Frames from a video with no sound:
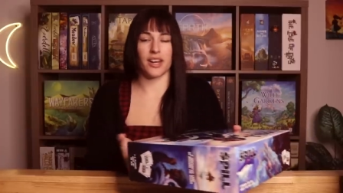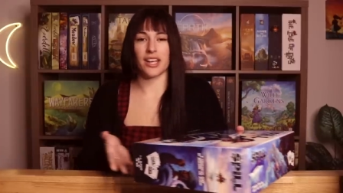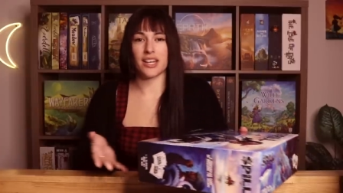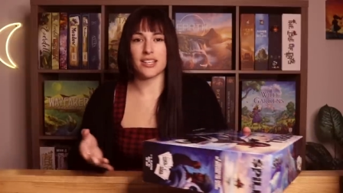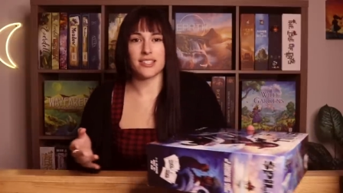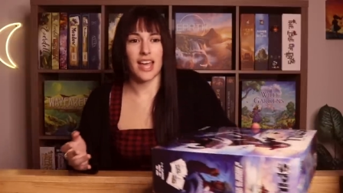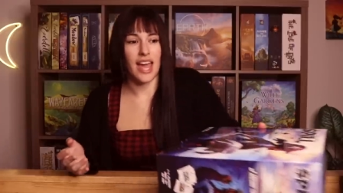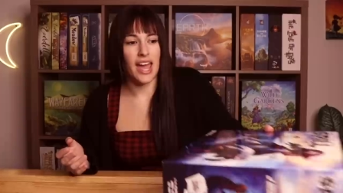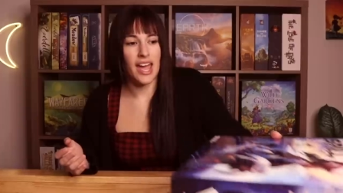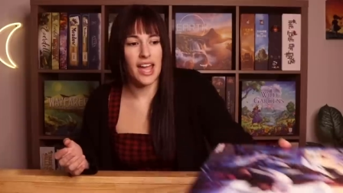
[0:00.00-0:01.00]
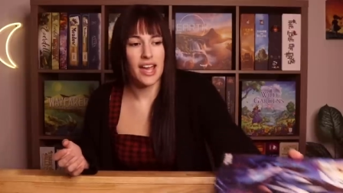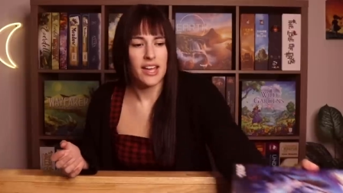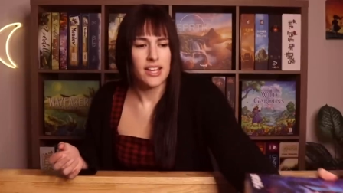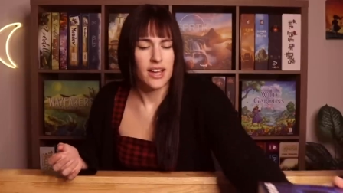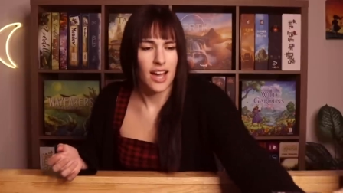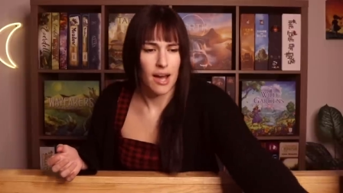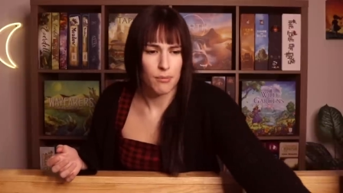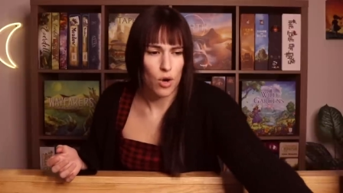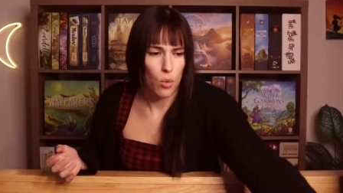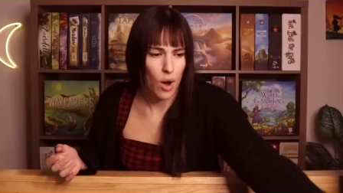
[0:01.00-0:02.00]
It is a um,
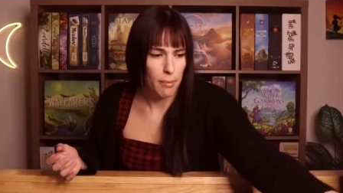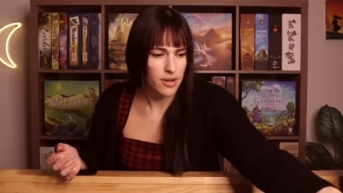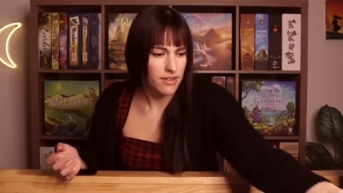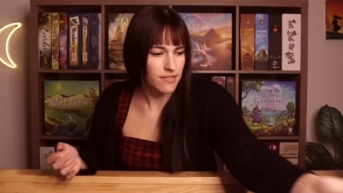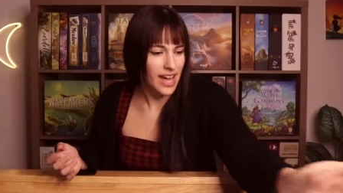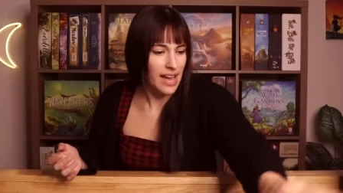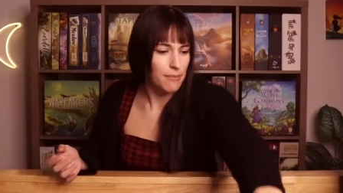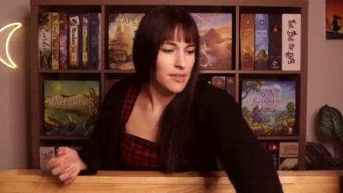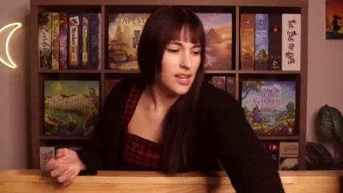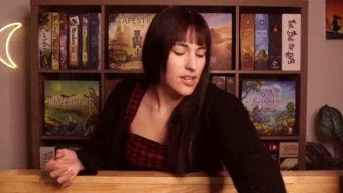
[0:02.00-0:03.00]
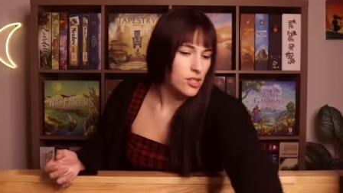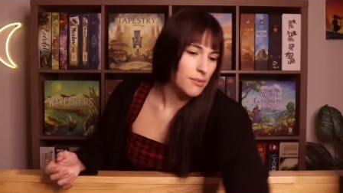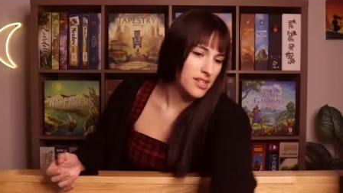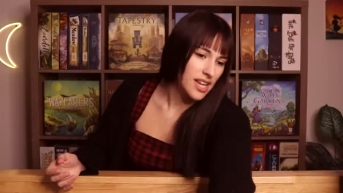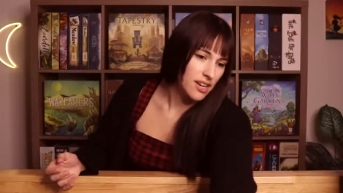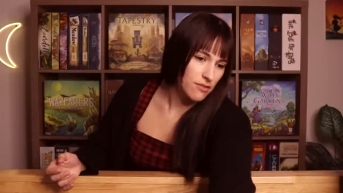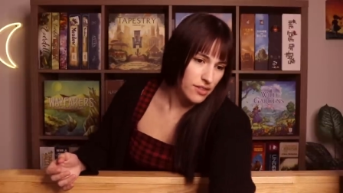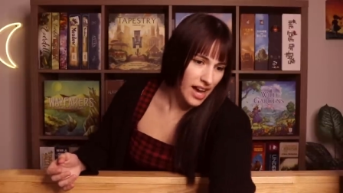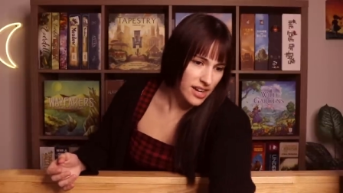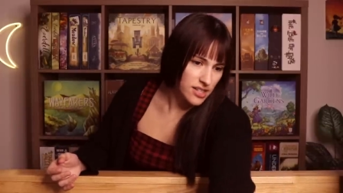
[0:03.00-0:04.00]
cooperative game, so I'm excited for
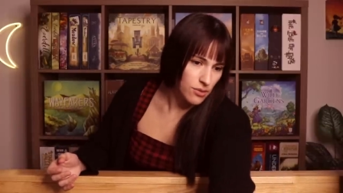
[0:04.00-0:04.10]
that.